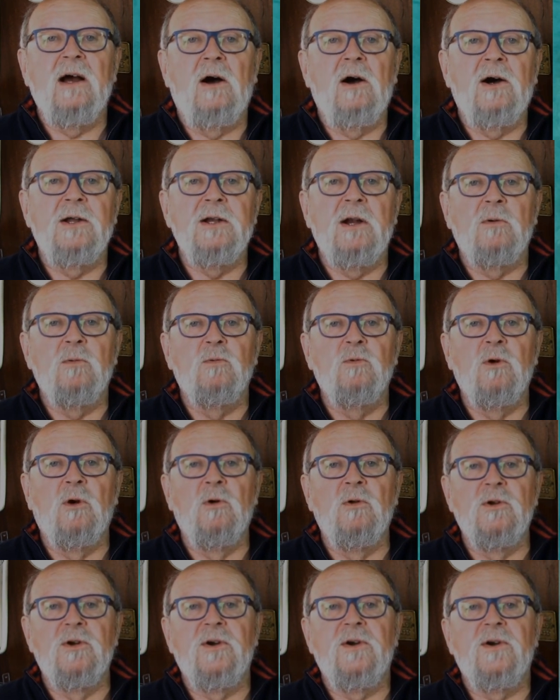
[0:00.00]
on a
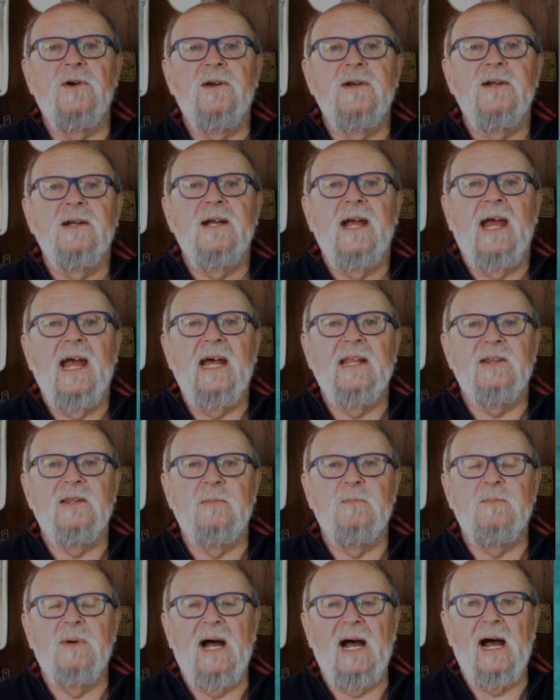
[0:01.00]
roller at the
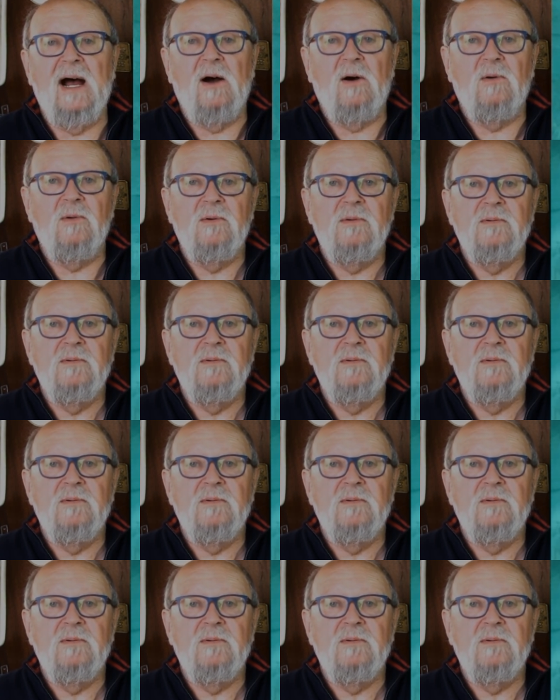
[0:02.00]
bow.